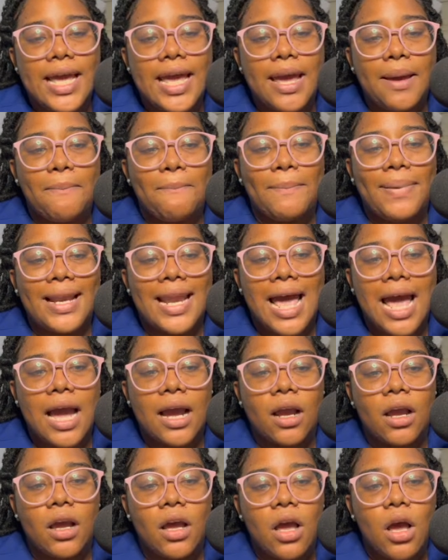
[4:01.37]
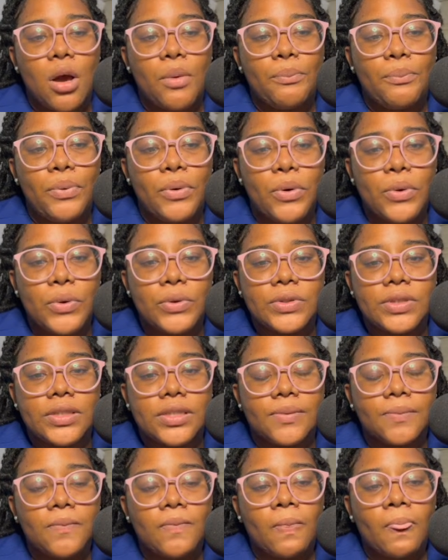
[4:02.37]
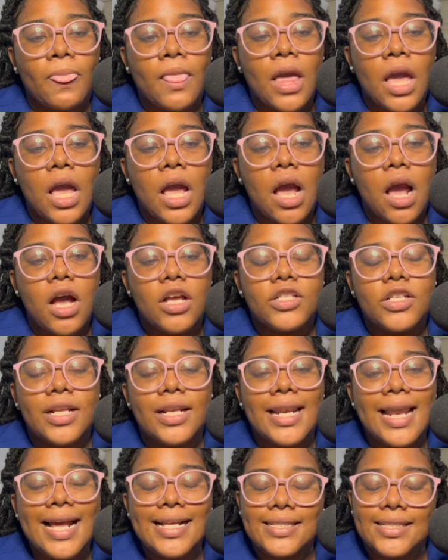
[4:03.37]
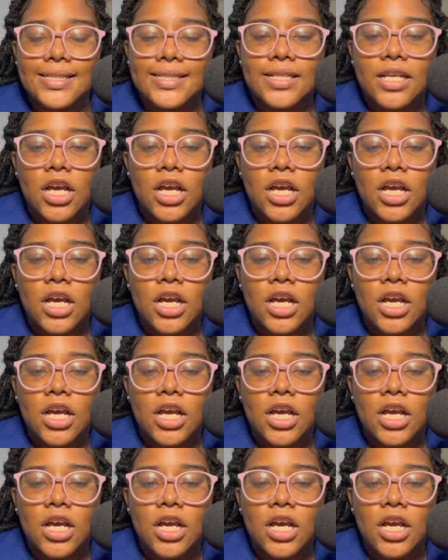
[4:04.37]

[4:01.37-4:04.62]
a blank post. So let's